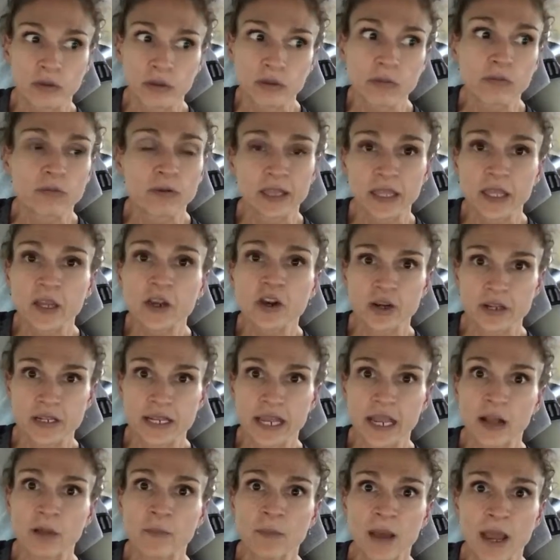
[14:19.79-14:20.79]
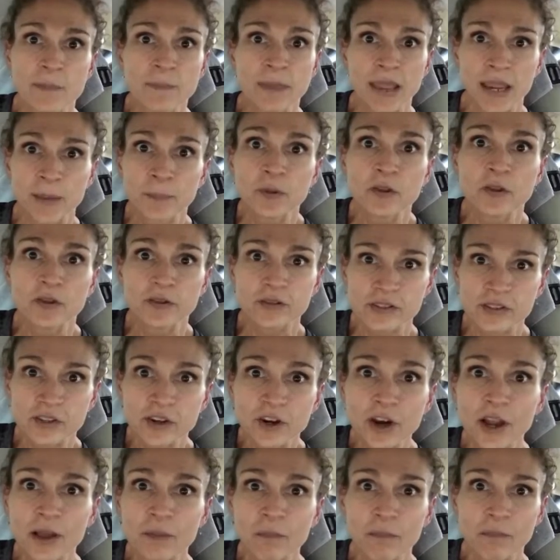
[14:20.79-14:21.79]
really curtail my maple
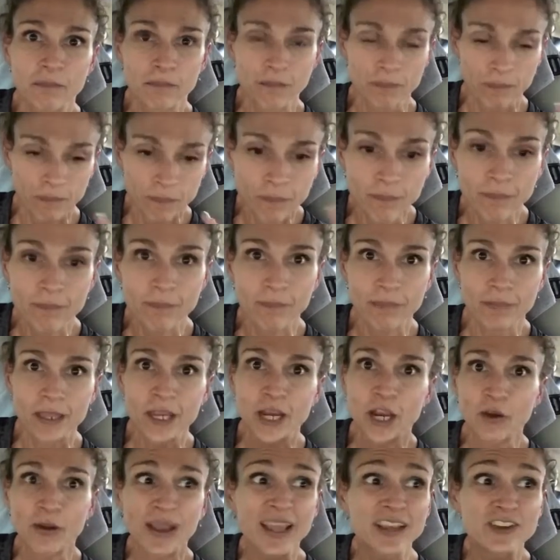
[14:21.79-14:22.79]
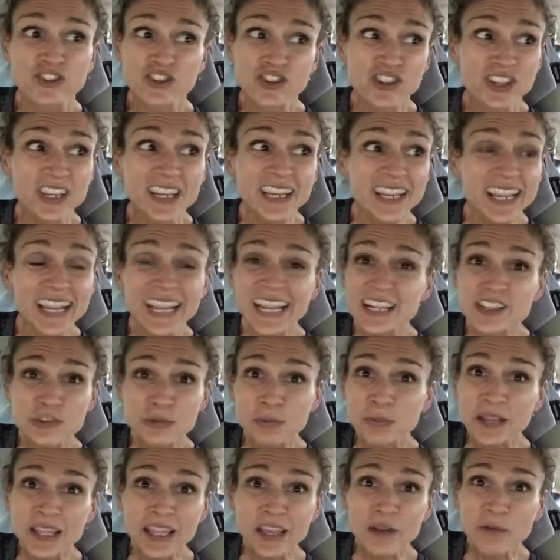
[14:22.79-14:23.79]
syrup, and she eats
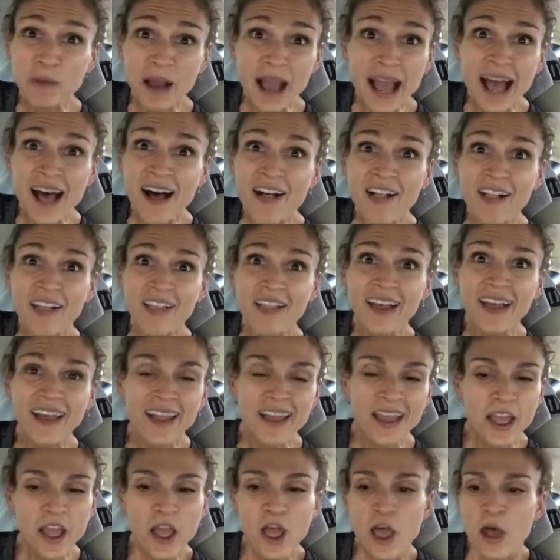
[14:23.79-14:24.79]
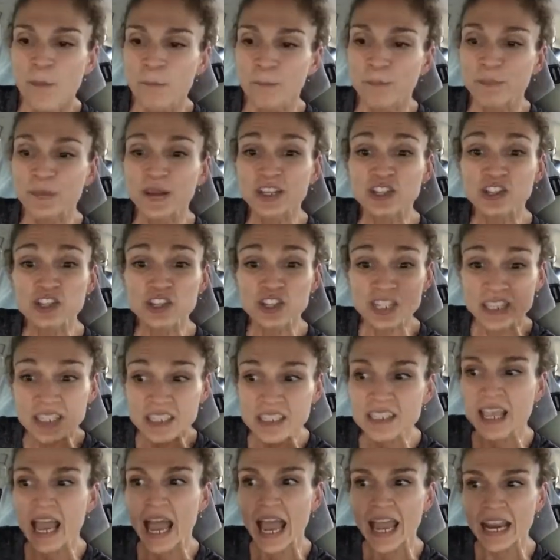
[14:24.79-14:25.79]
really well, but
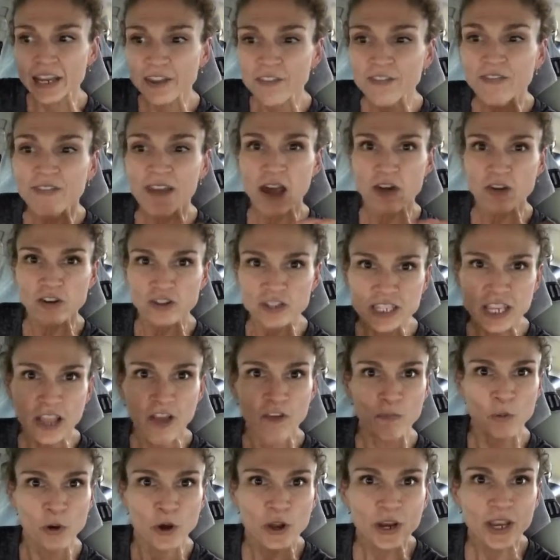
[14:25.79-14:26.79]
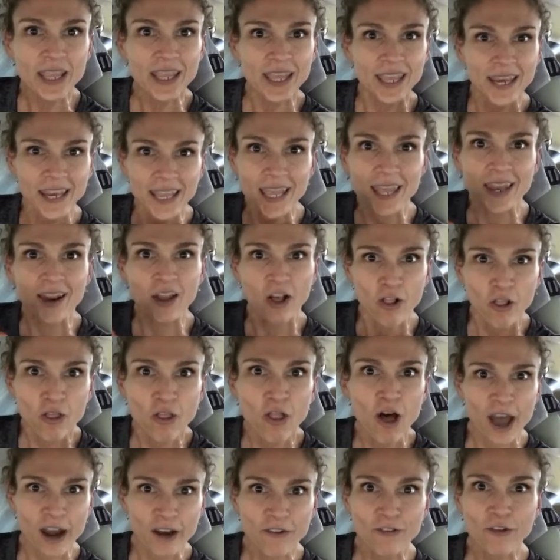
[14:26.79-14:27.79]
she's kind of found herself putting it in a
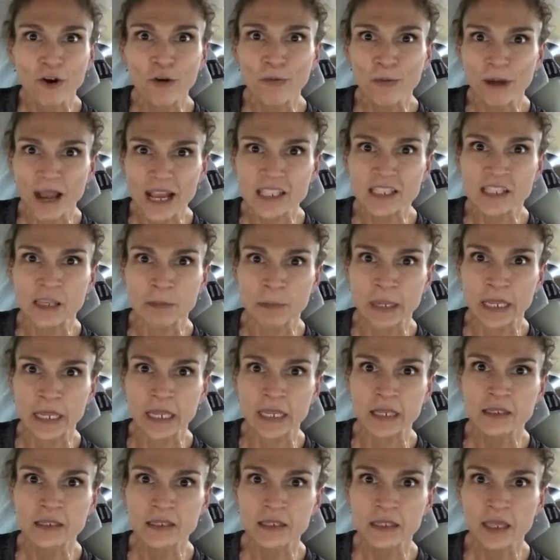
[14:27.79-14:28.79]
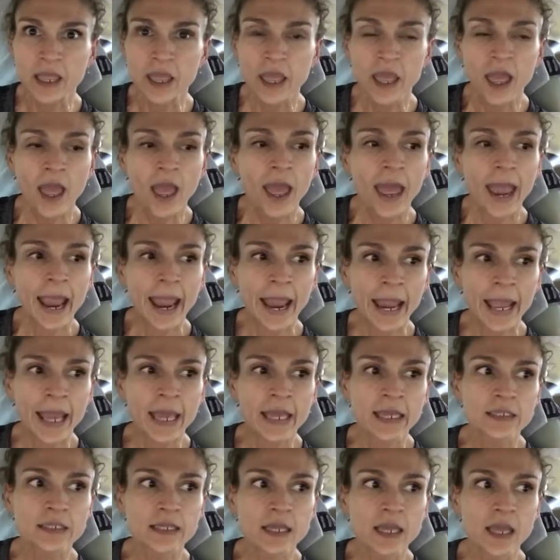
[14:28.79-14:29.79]
lot of her recipes.
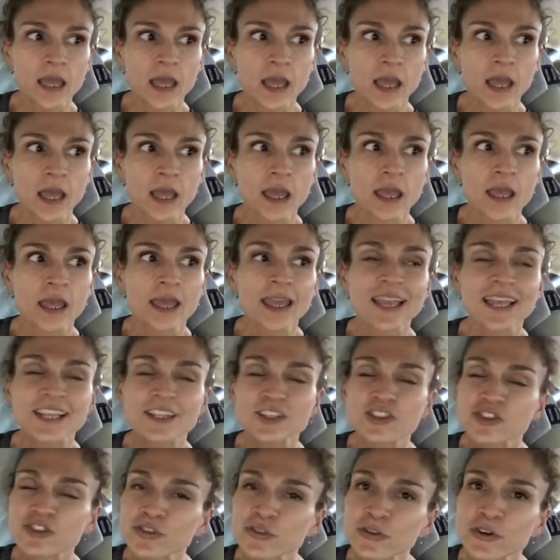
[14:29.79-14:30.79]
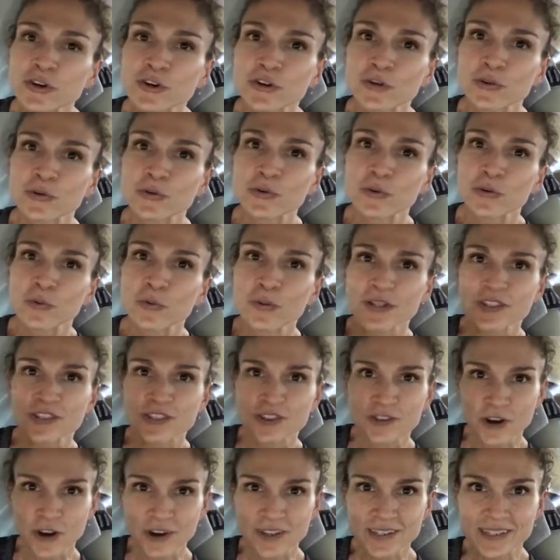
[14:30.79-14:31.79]
And it's true. What
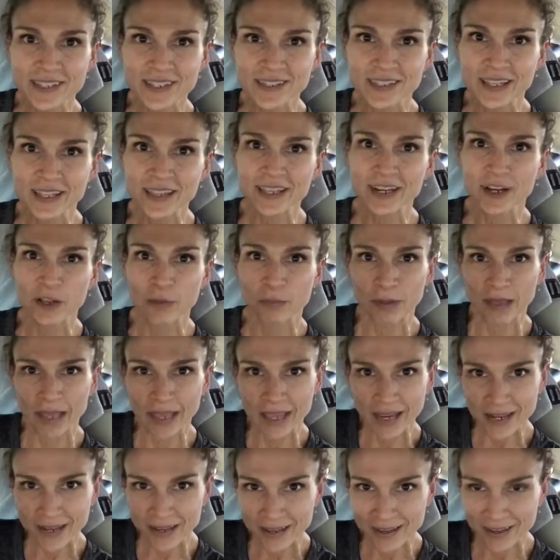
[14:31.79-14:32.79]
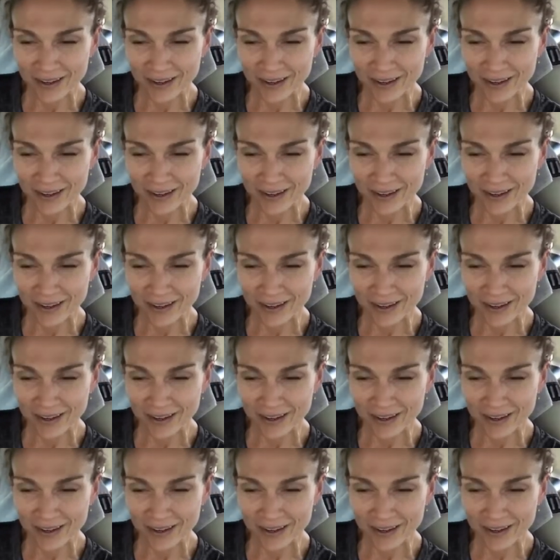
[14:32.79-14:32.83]
starts as a little bit,